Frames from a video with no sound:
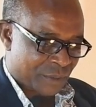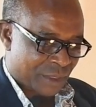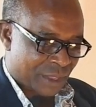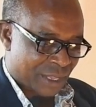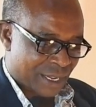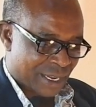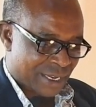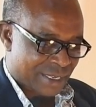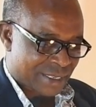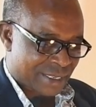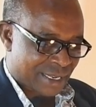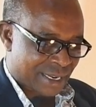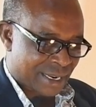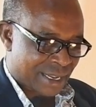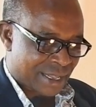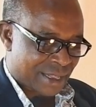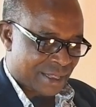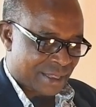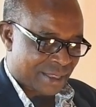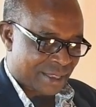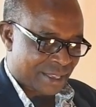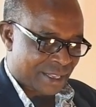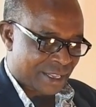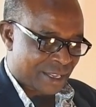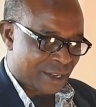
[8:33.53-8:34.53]
That's another
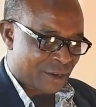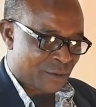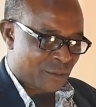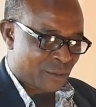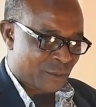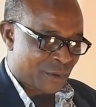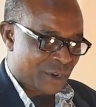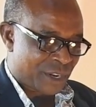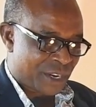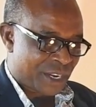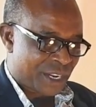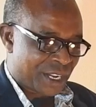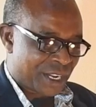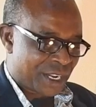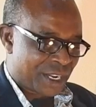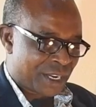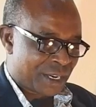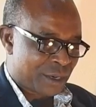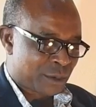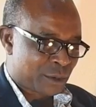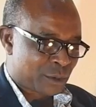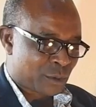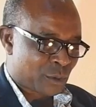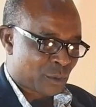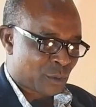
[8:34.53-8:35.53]
thing we
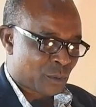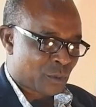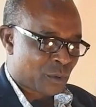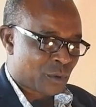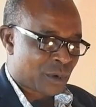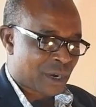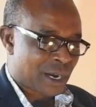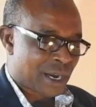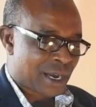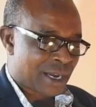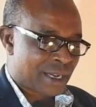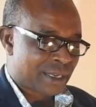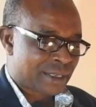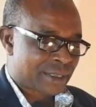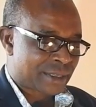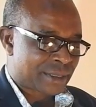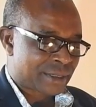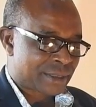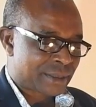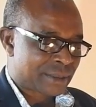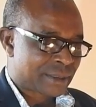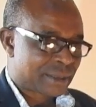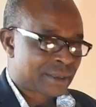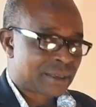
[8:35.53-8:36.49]
need to look at.